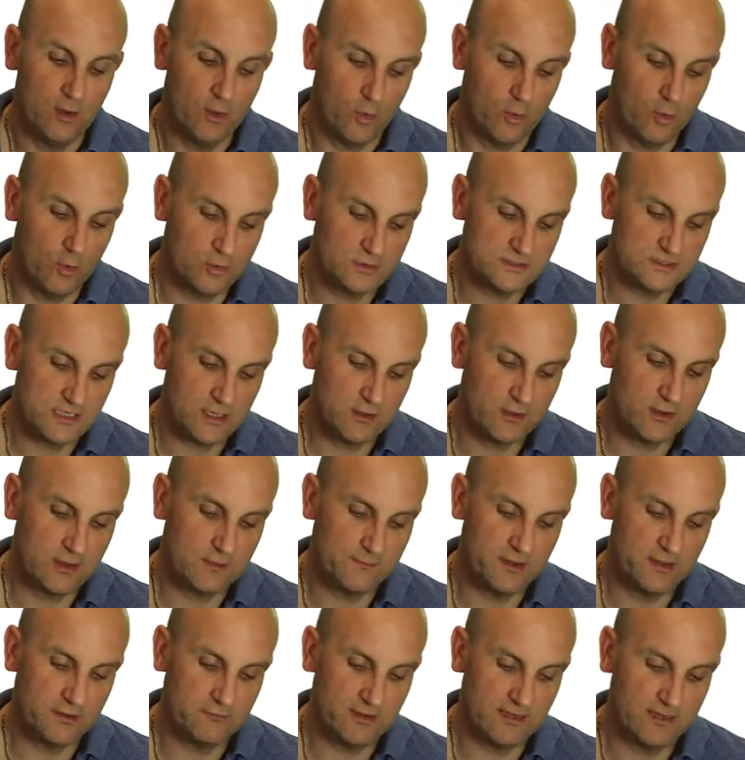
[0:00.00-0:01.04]
Also
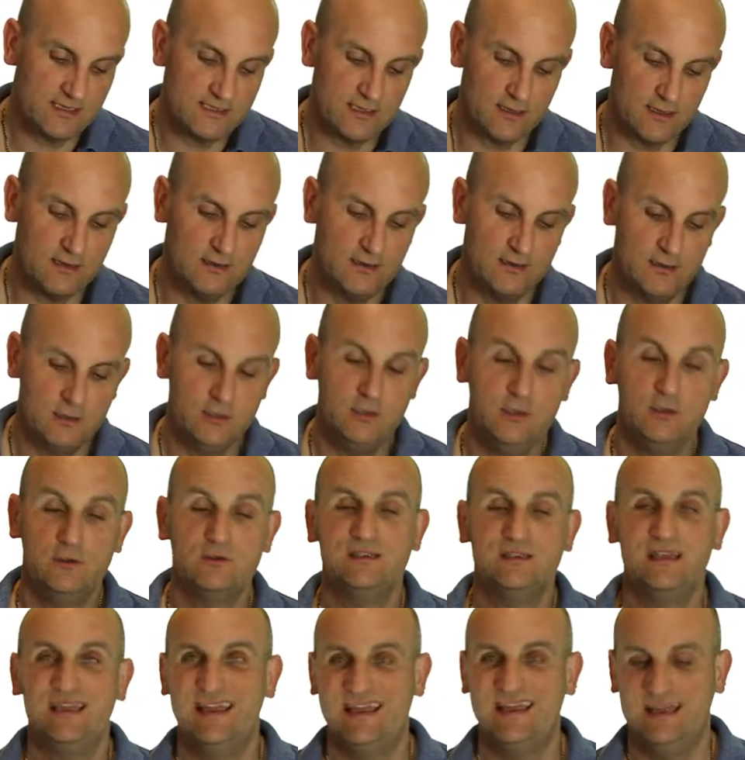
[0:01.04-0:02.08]
can be written
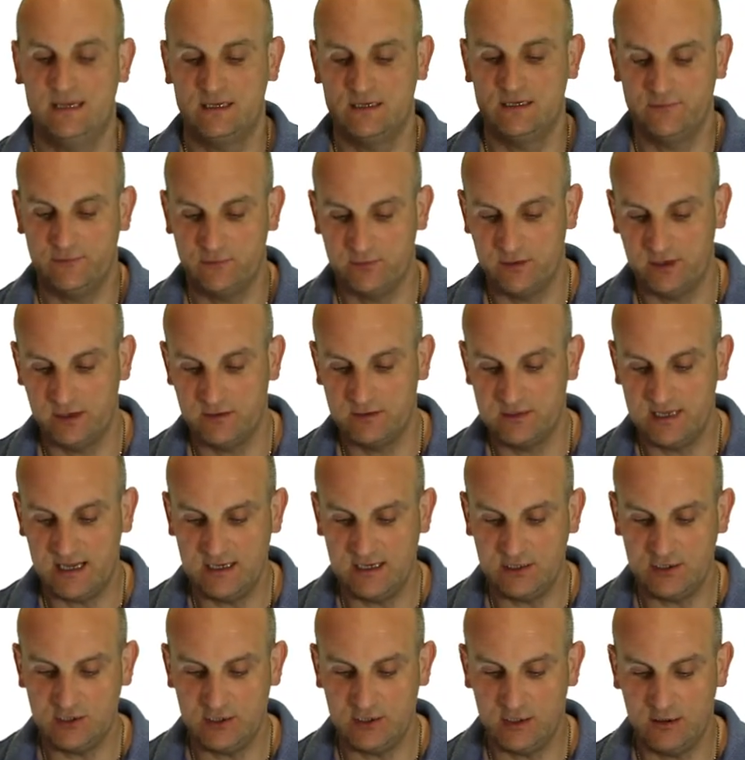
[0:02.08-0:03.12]
using interval
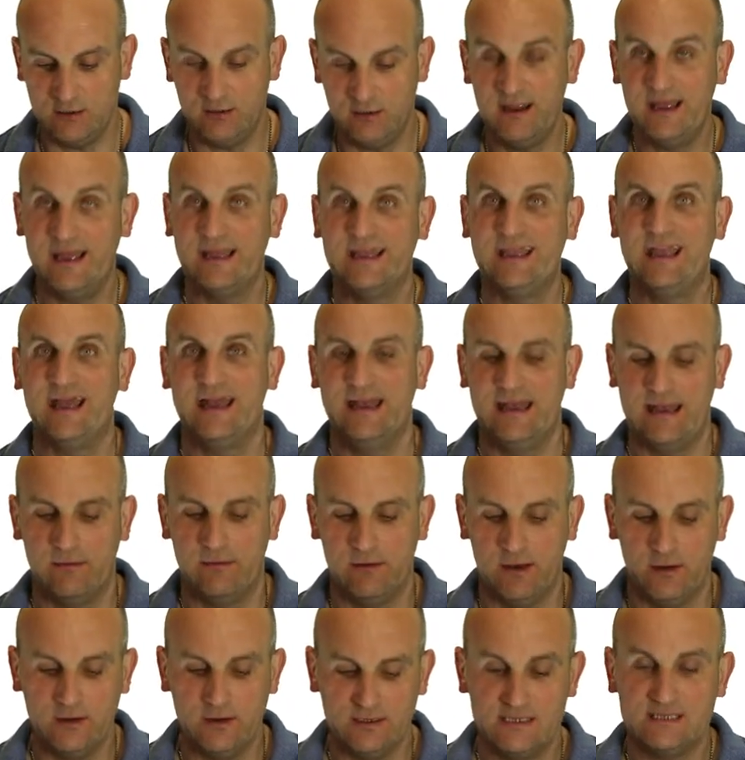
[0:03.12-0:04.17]
notation, right? Again, now
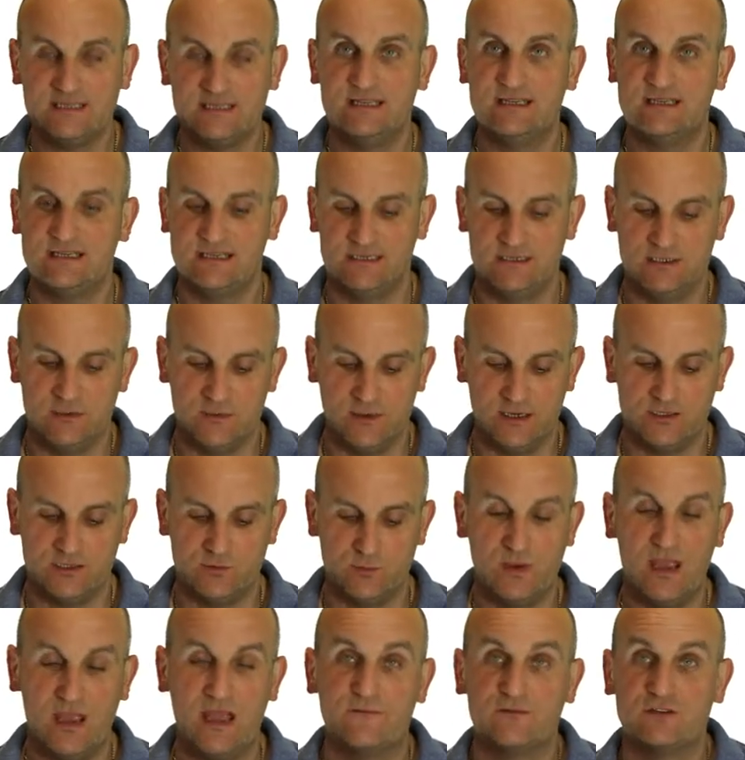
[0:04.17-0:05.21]
notice this
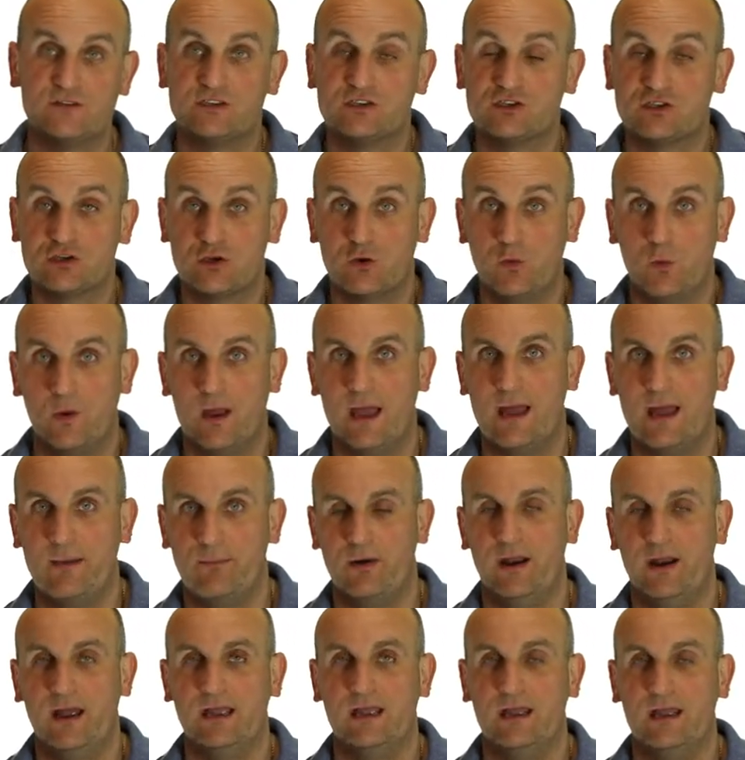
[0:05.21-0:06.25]
situation, we have a square
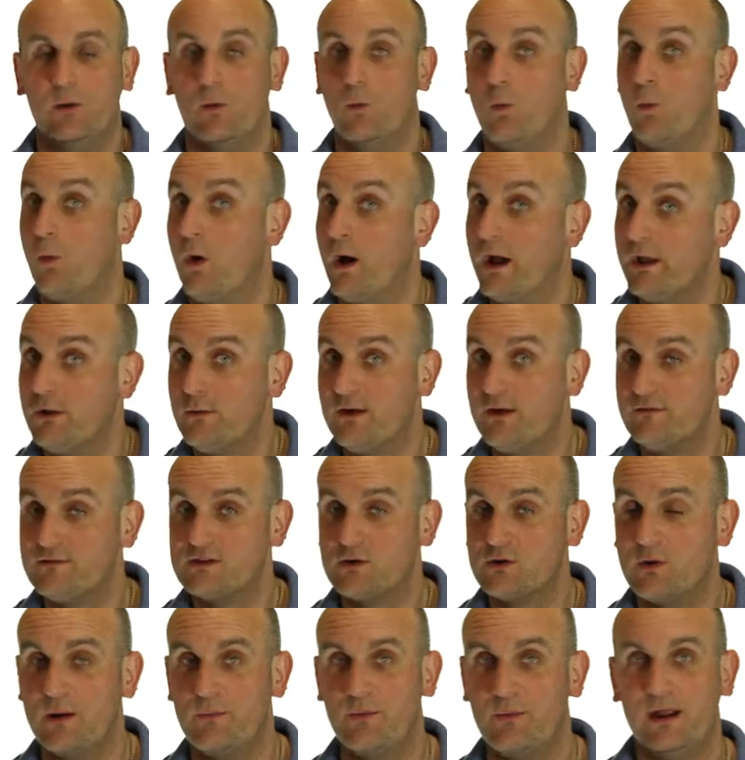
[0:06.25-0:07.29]
bracket. Why do we have a
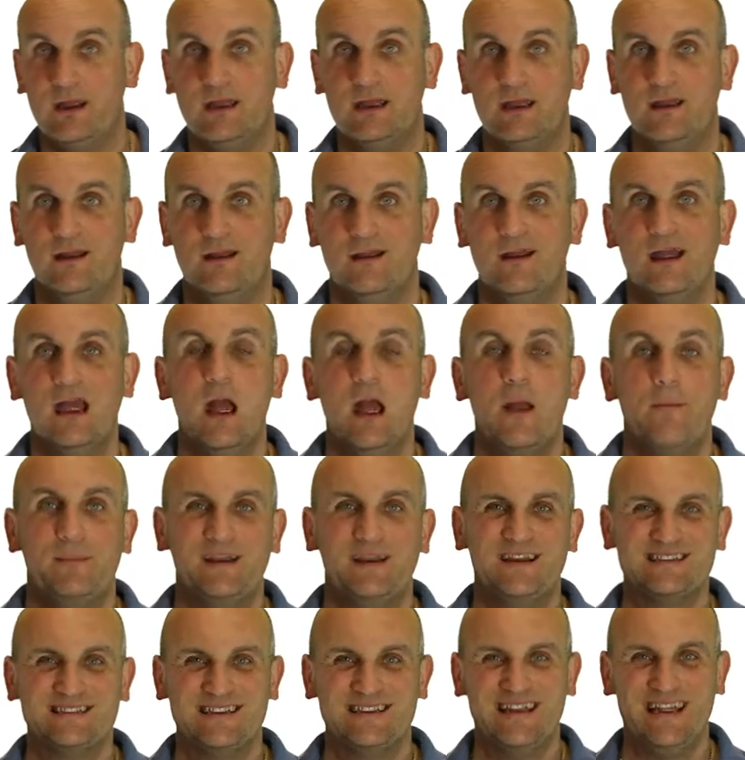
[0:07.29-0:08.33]
square bracket?
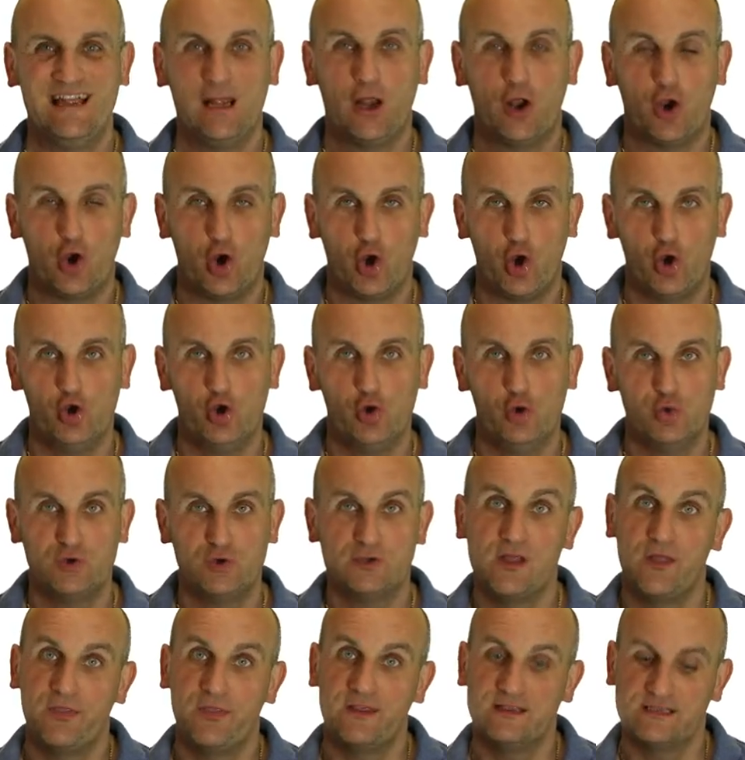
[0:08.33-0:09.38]
Because it
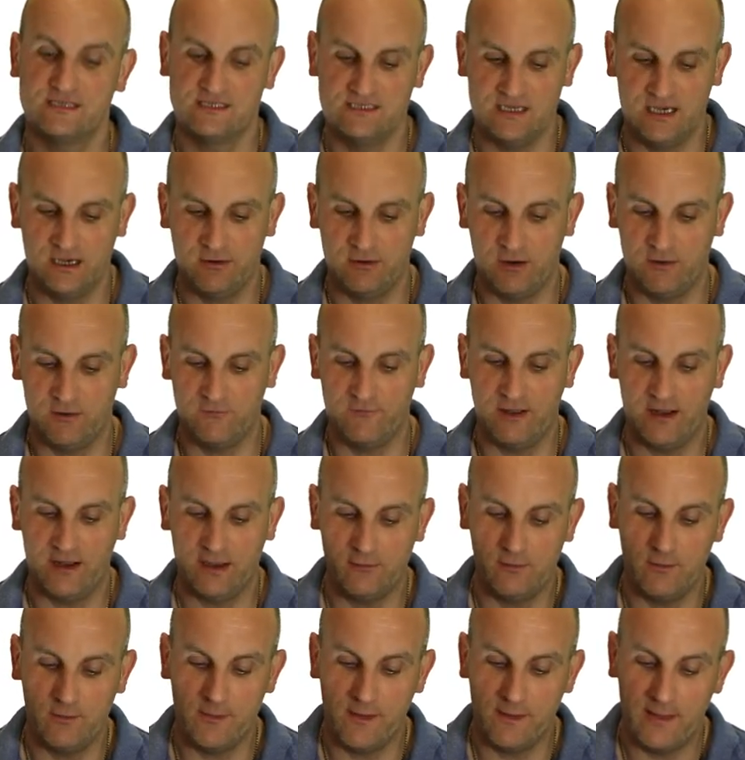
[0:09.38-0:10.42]
includes the zero
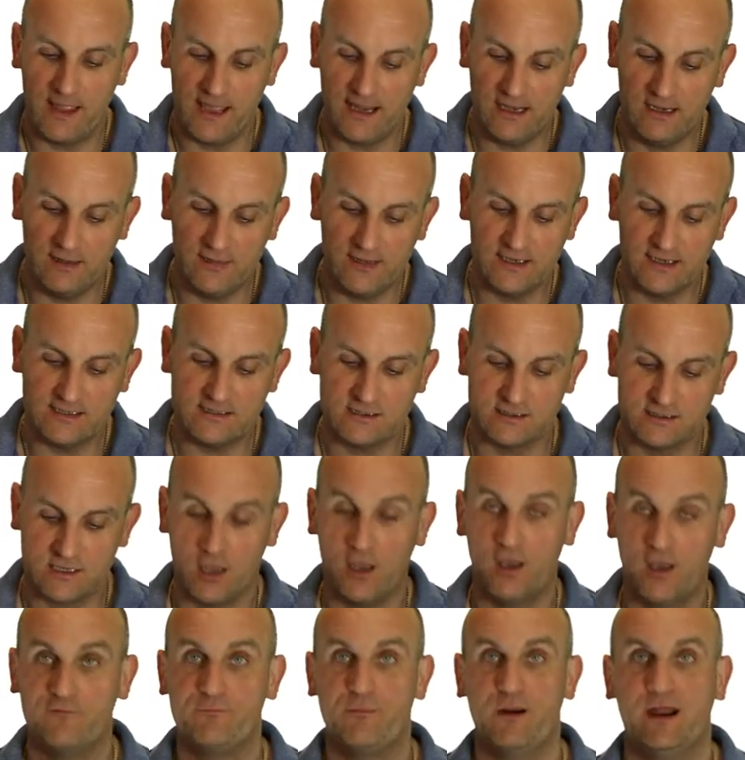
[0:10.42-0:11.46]
value. Remember, anything that's a
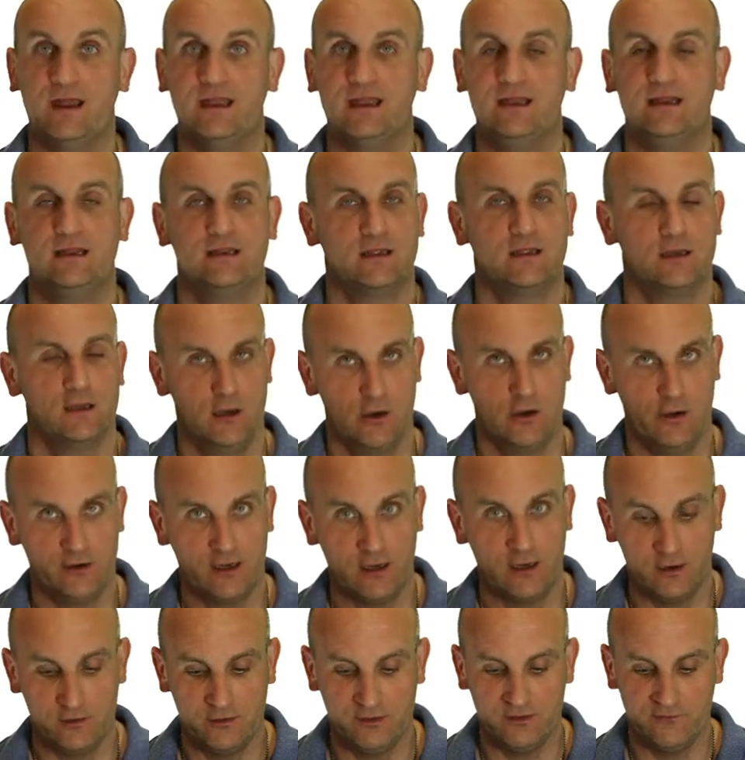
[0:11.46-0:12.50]
curved bracket cannot
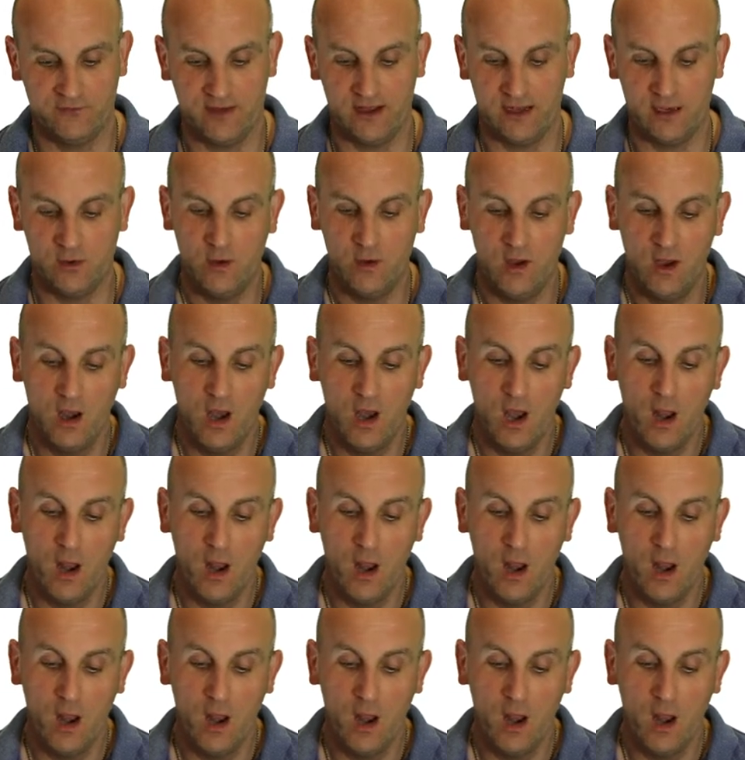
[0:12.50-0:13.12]
include the value.